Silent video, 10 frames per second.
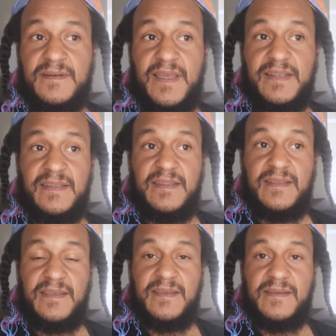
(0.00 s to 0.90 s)
Right?
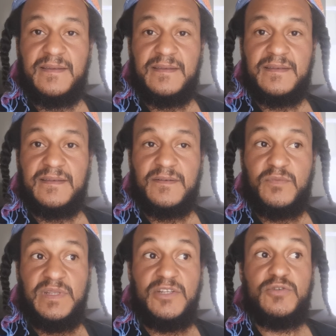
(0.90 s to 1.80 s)

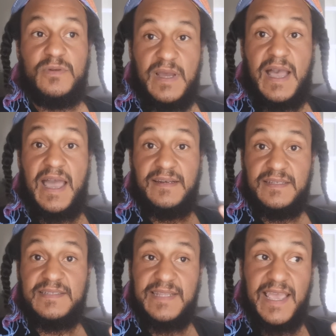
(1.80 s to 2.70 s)
We need to
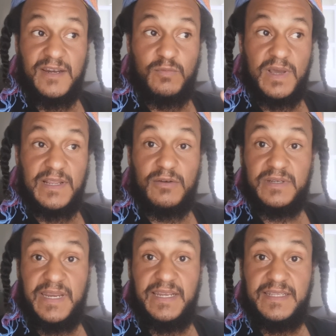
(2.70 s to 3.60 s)
understand what our
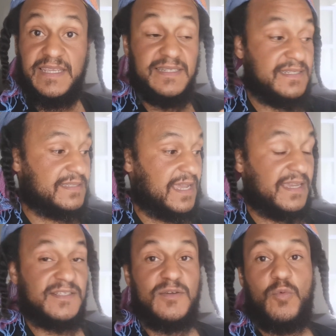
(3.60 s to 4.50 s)
great King
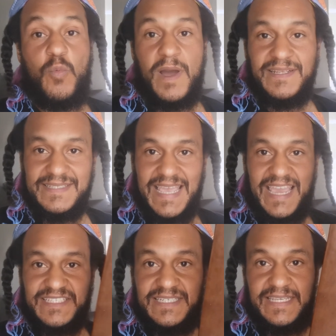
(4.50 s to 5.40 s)
desires, what is
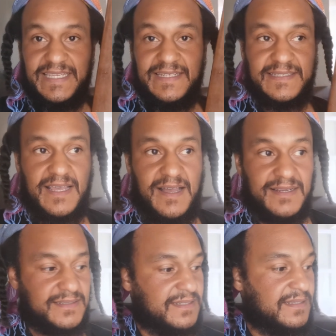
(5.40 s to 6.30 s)
actually in his
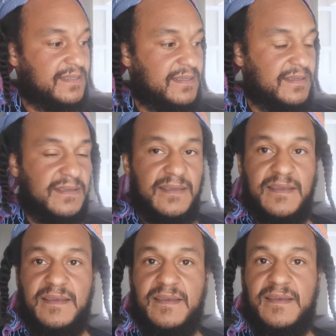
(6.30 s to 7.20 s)
heart.
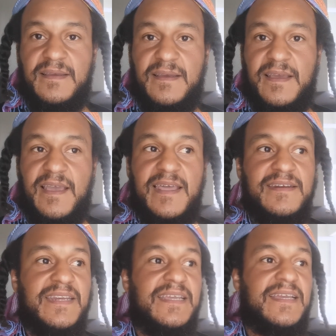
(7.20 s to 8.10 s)

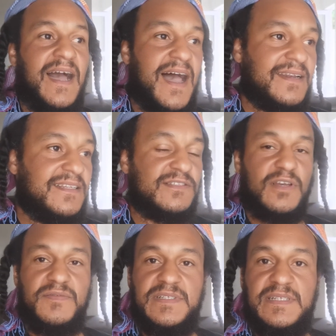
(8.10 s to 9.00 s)
And regardless
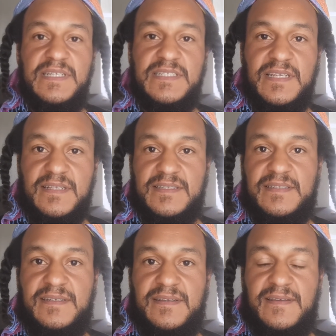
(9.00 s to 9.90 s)
of traditions,